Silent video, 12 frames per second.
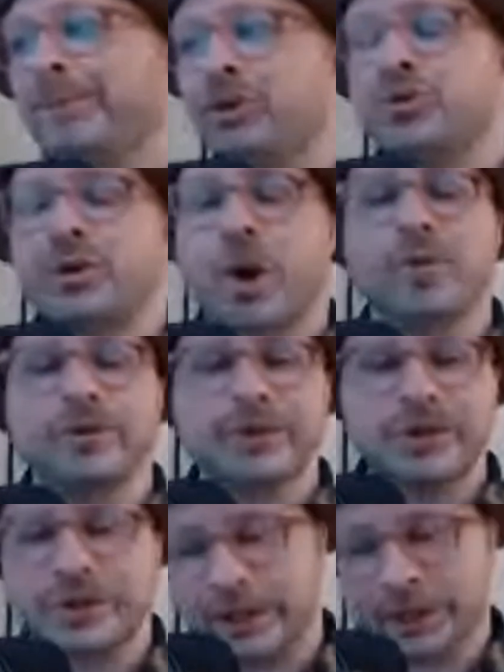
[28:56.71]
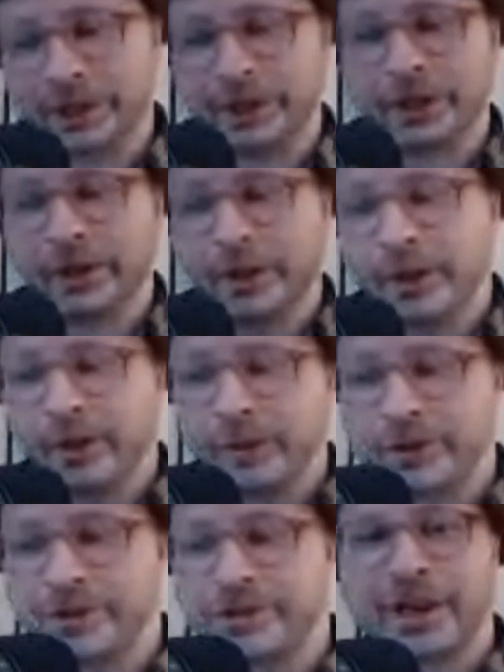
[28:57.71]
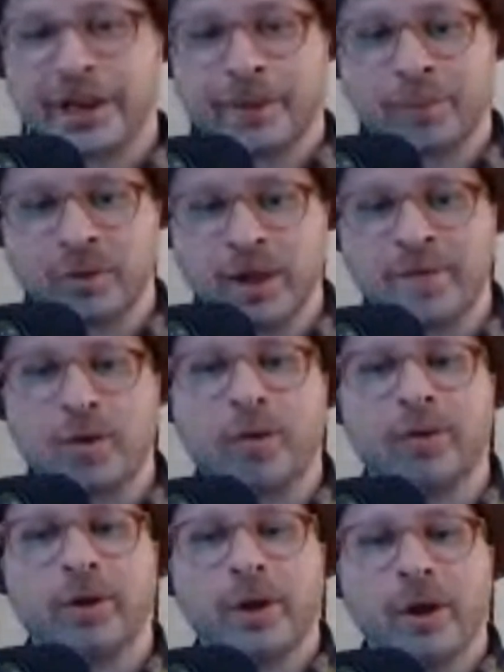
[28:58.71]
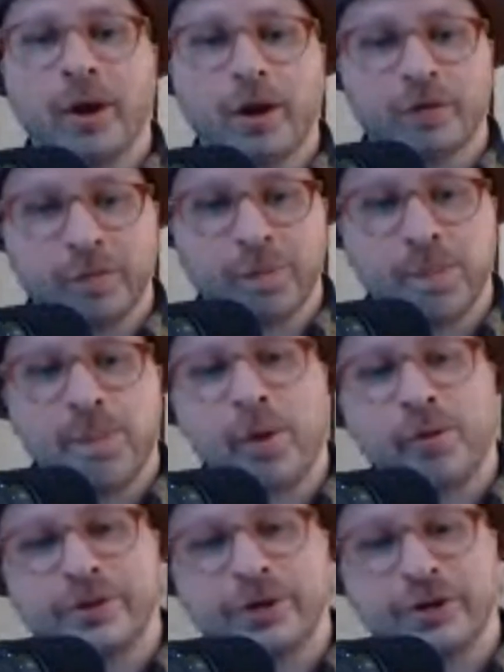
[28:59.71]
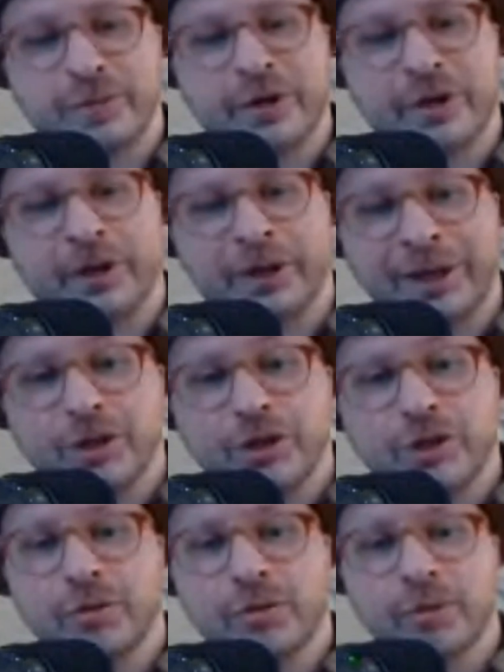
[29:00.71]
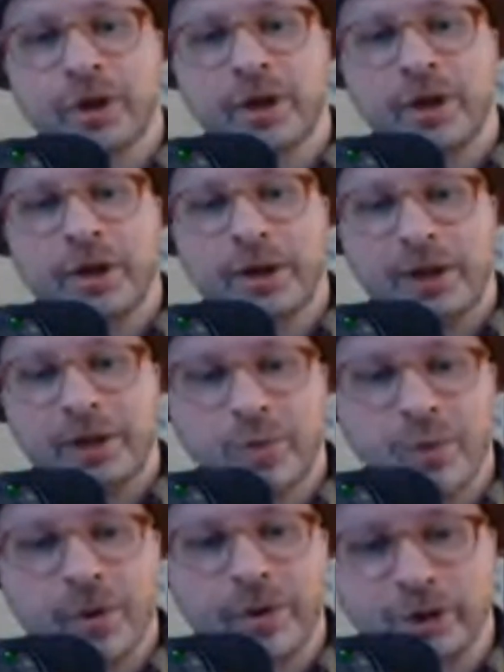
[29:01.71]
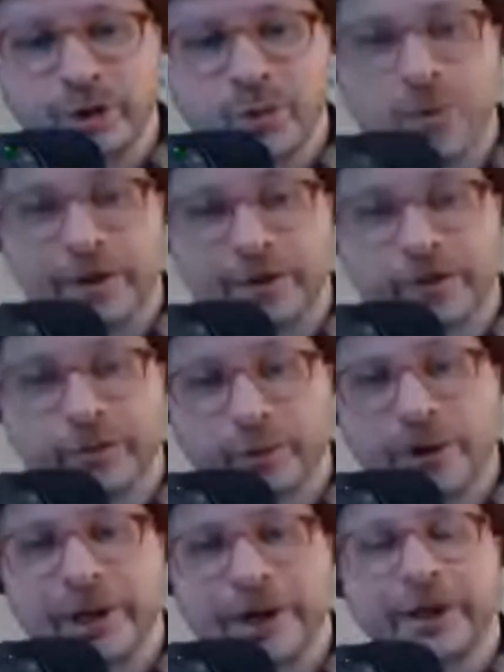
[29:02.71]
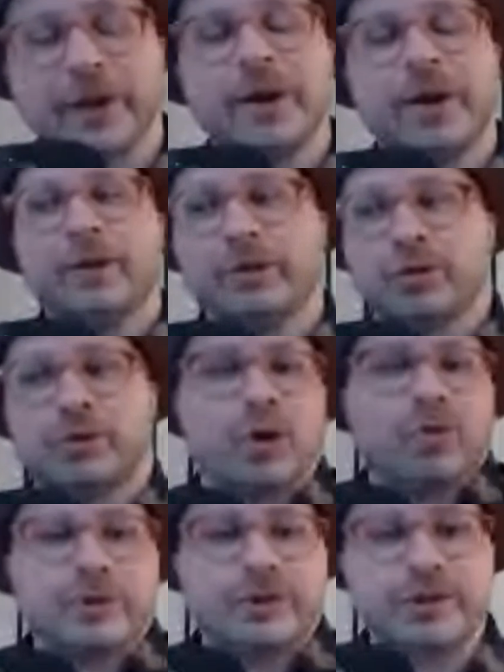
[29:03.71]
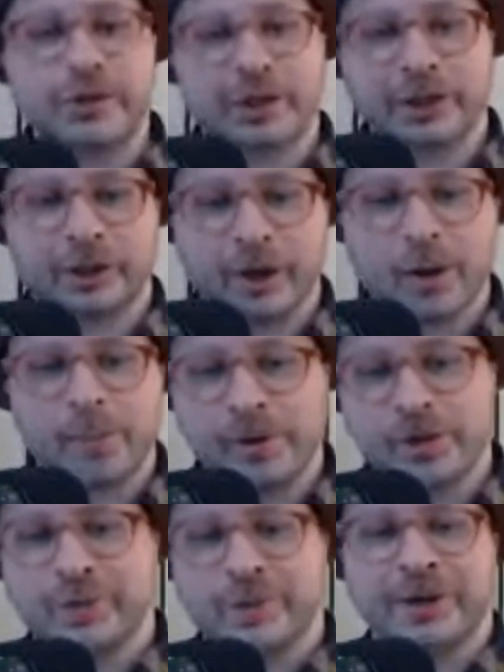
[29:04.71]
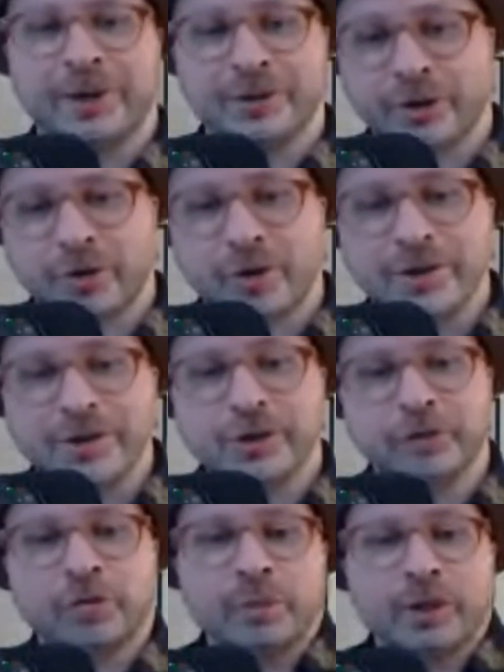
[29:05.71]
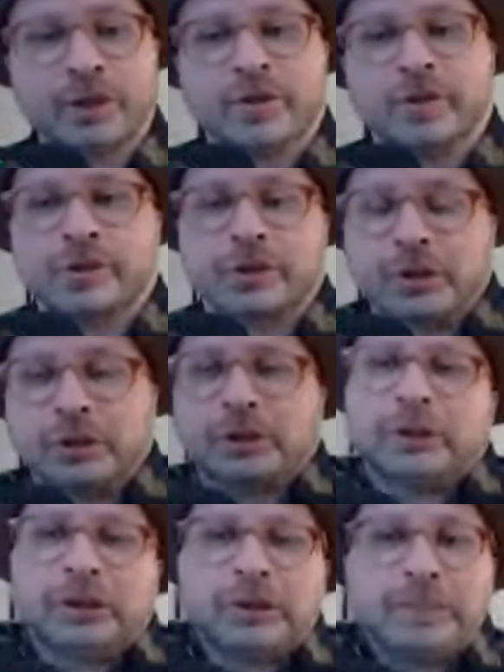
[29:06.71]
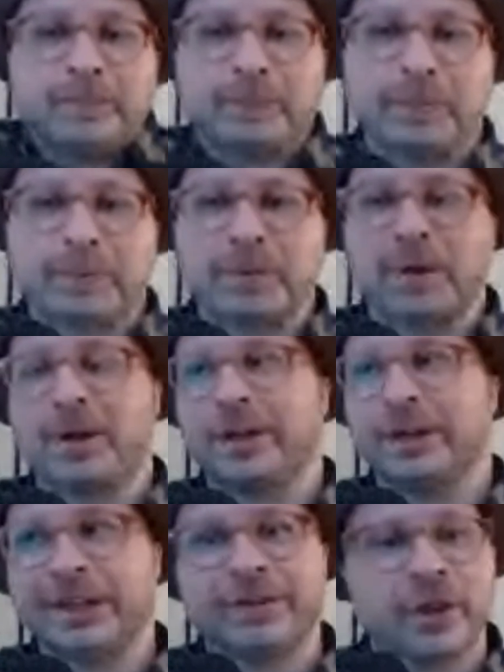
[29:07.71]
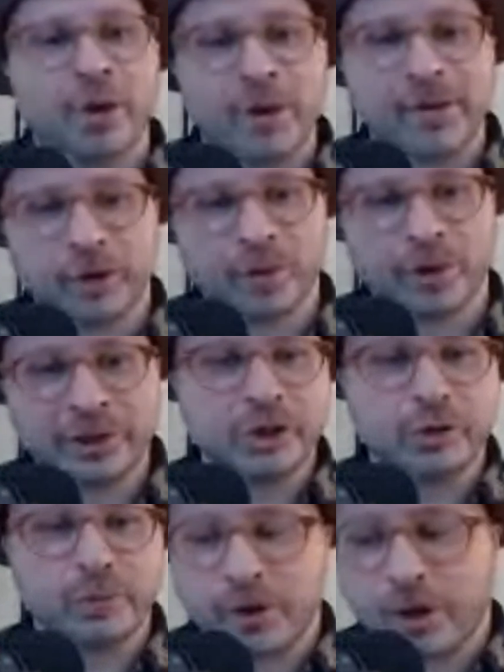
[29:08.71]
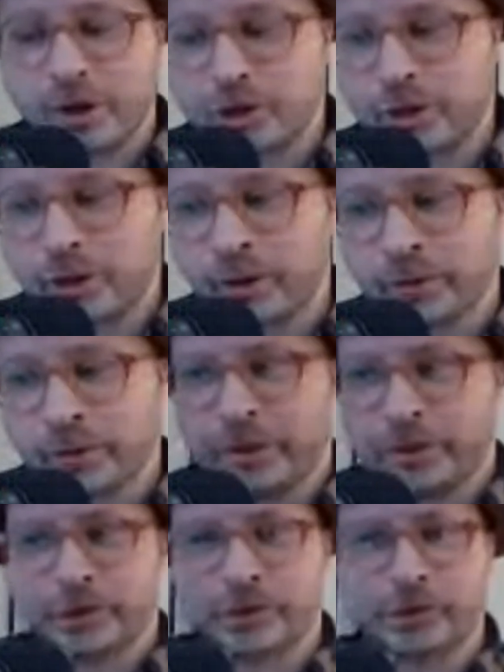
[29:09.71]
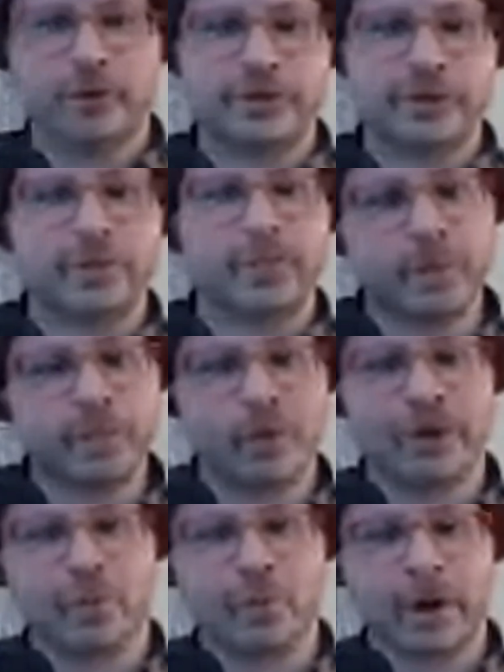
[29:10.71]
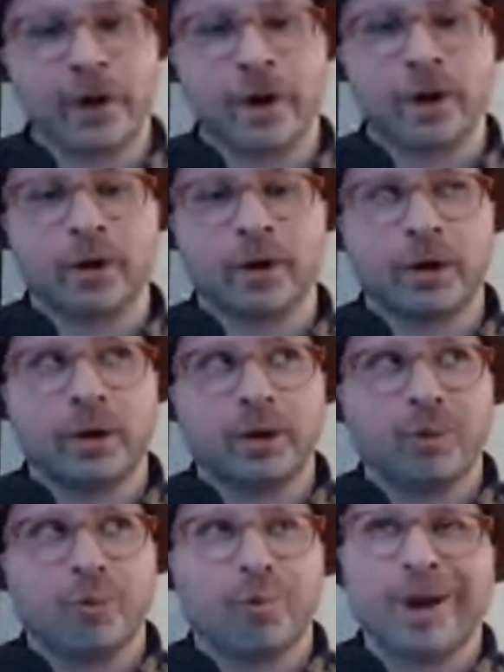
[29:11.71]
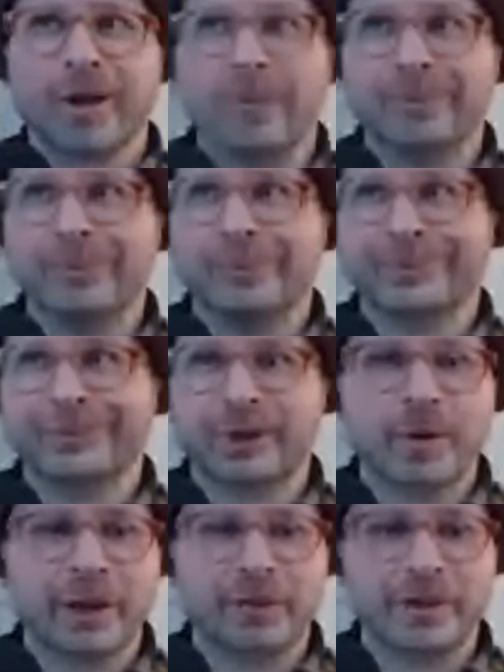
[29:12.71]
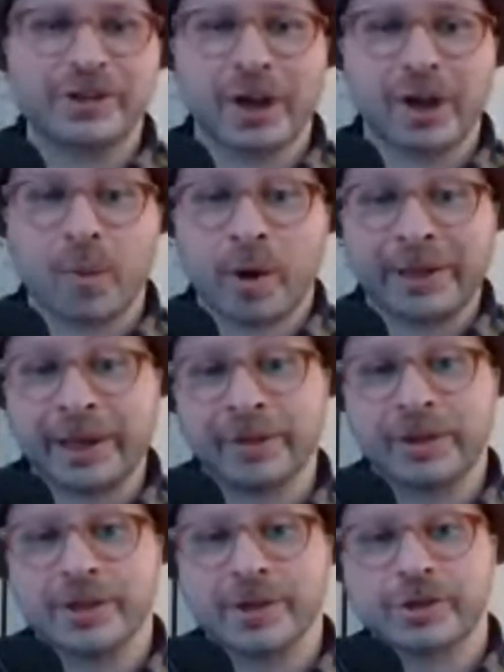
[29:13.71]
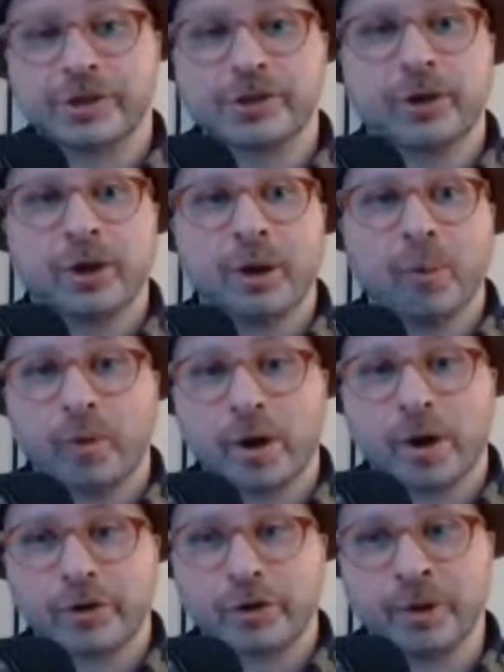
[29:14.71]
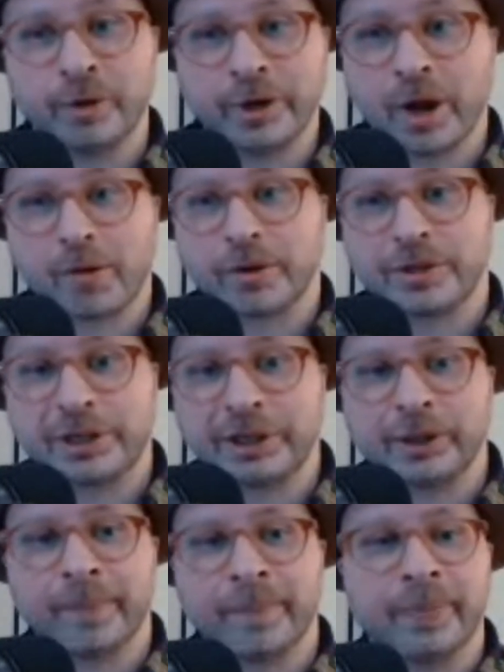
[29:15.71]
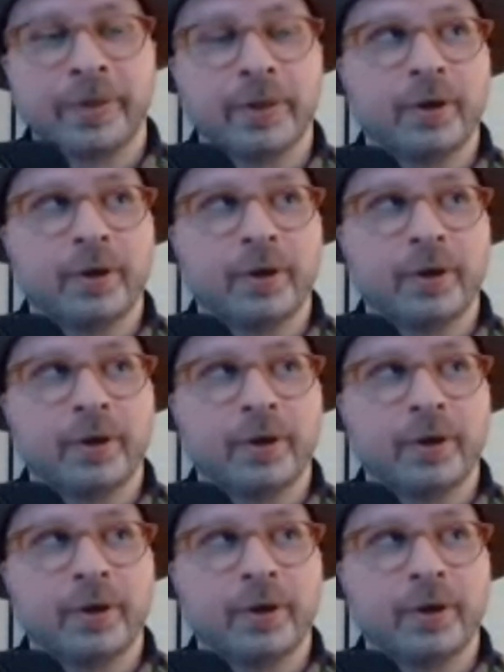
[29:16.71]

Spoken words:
You don't see the same level of bonuses being issued in 2023. You don't see companies being as aggressive because even though everyone needs production, there's a certain tipping point where, well, okay, let's say I want to get this $100 million team.